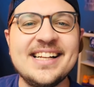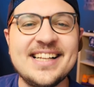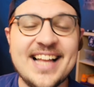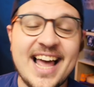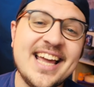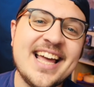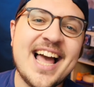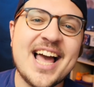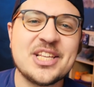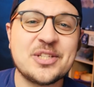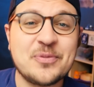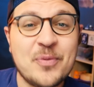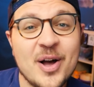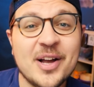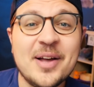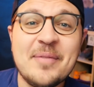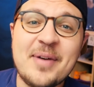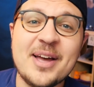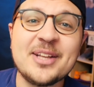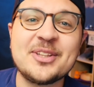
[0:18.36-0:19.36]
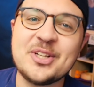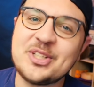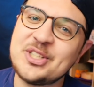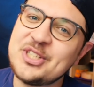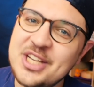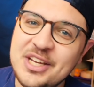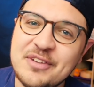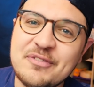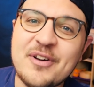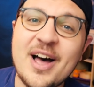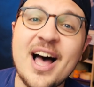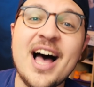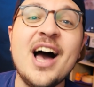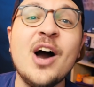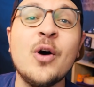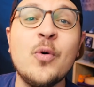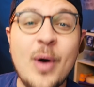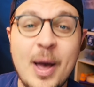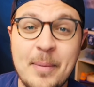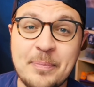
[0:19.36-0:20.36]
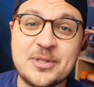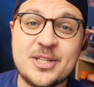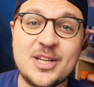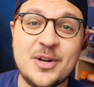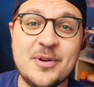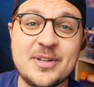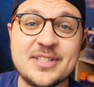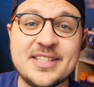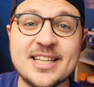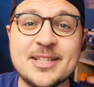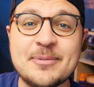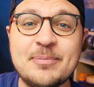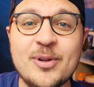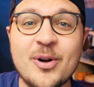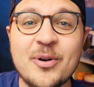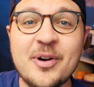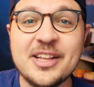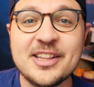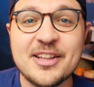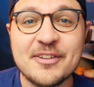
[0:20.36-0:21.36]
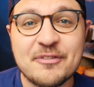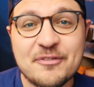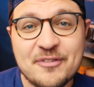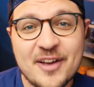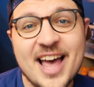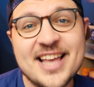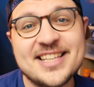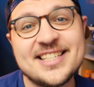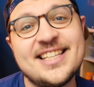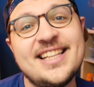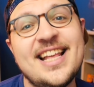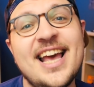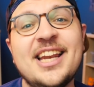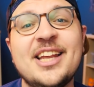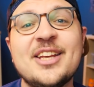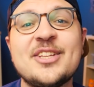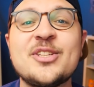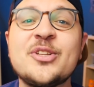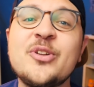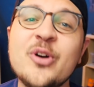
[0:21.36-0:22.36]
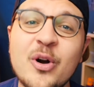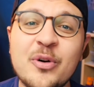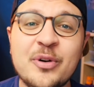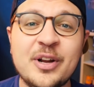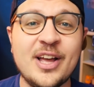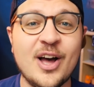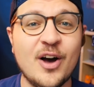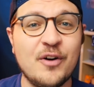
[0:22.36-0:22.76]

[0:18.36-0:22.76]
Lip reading: Hey guys, welcome back to Chifa, a web series exploring the fascinating story